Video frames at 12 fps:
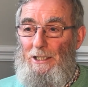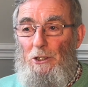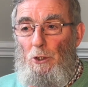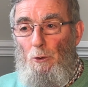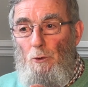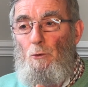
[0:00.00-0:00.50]

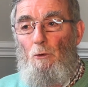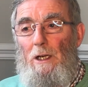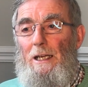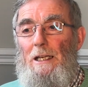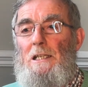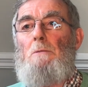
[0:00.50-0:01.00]
they don't
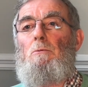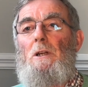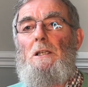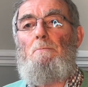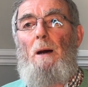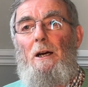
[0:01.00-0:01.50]
really
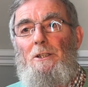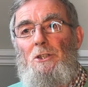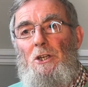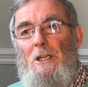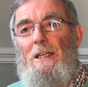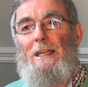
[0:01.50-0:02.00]

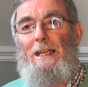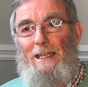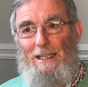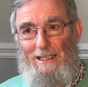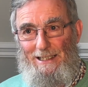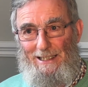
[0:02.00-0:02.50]
respond to
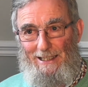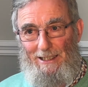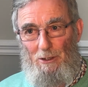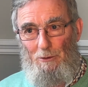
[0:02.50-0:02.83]
need,